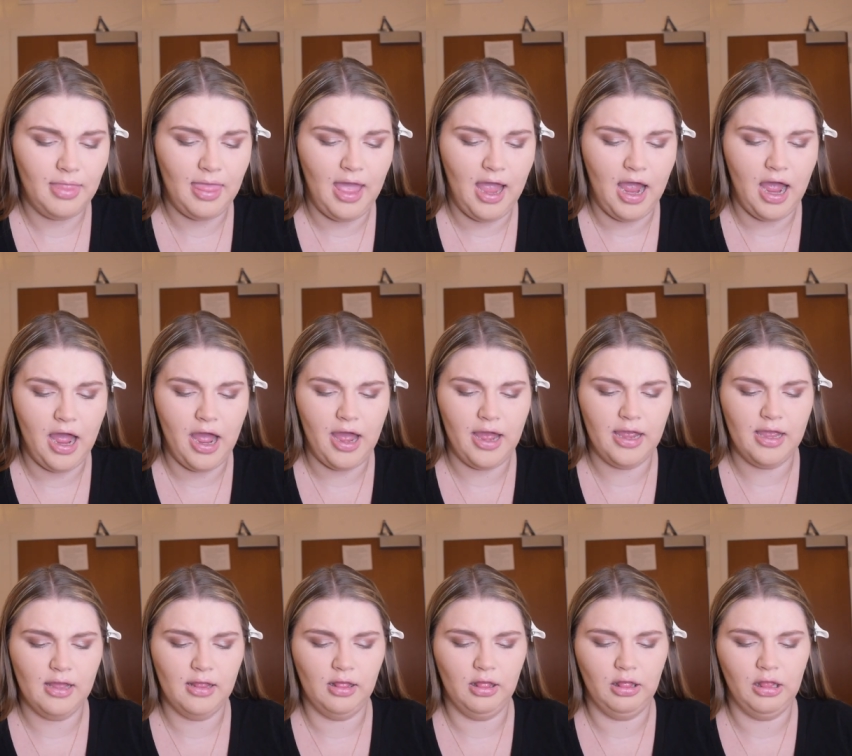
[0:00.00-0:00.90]

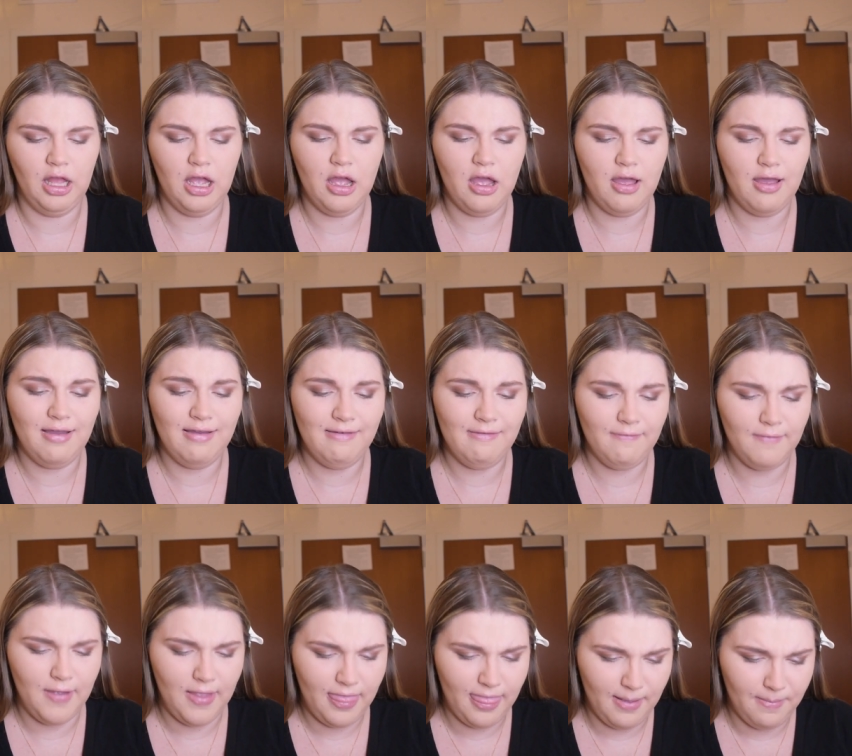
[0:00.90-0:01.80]
I
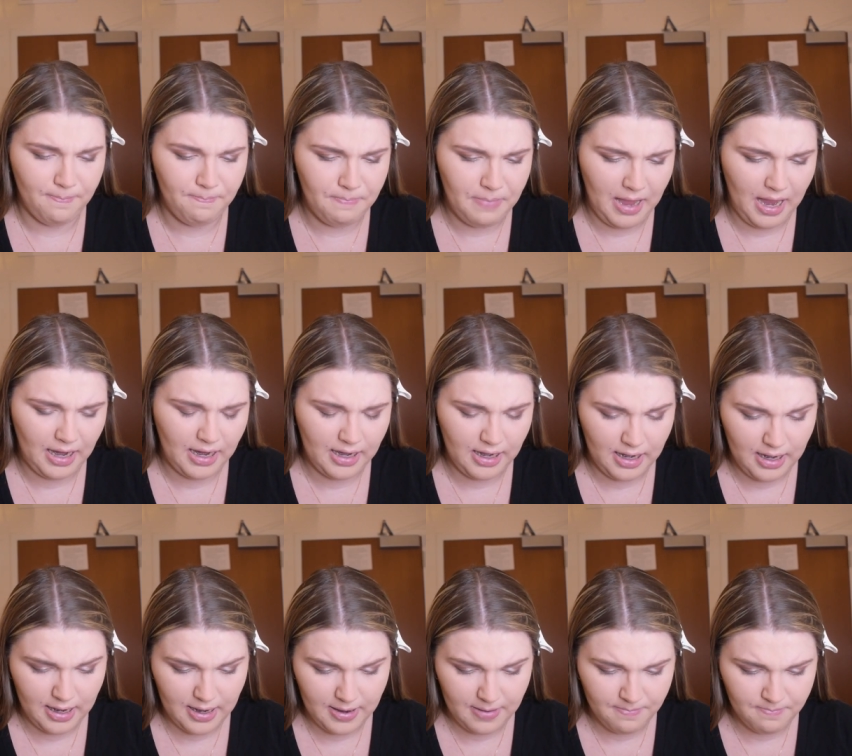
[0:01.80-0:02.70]
love the
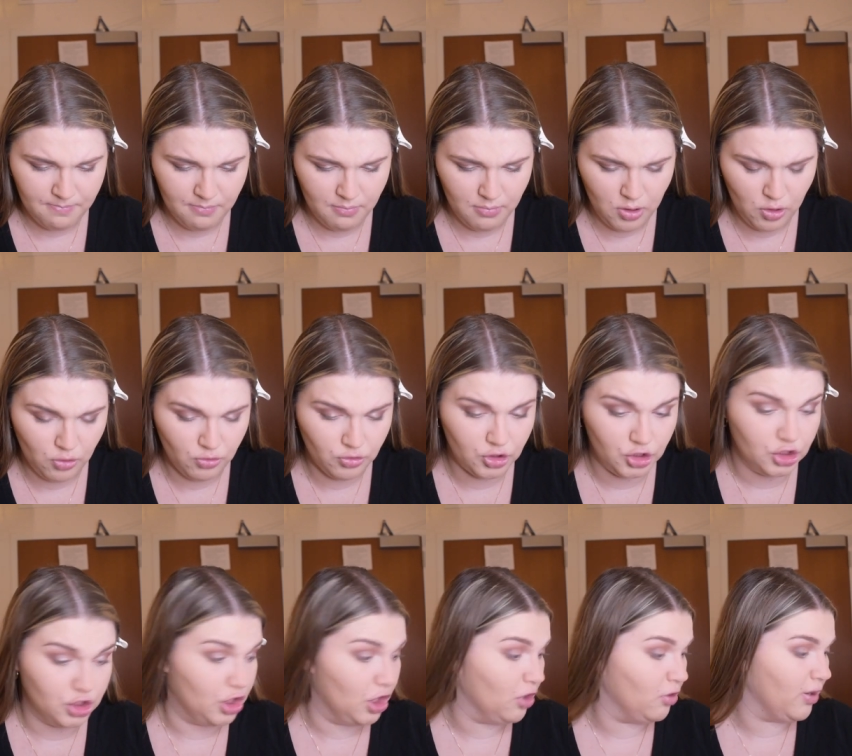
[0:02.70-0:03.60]
Becca
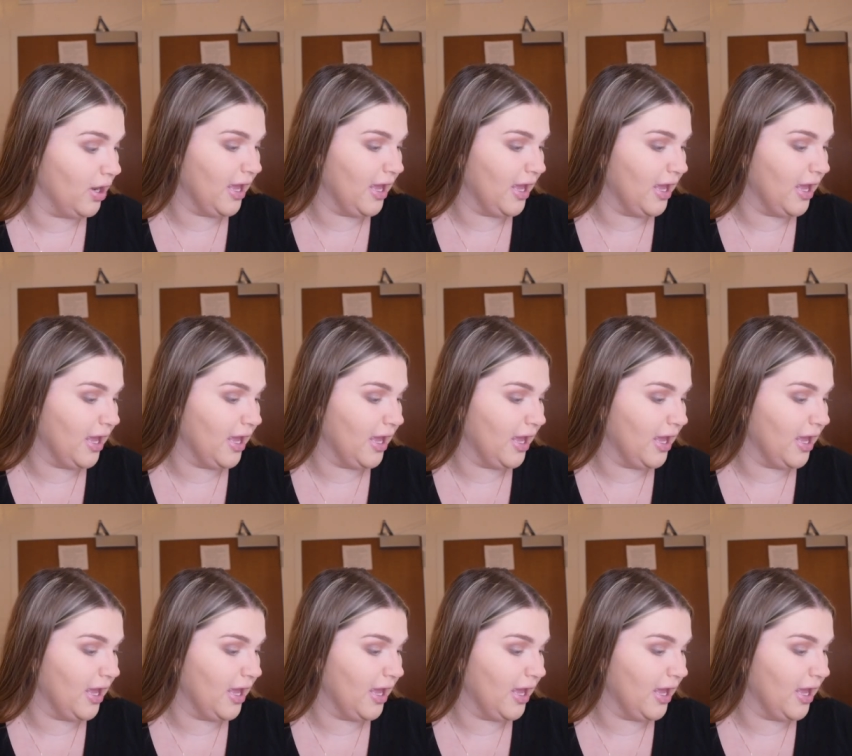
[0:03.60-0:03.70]
Moonstone.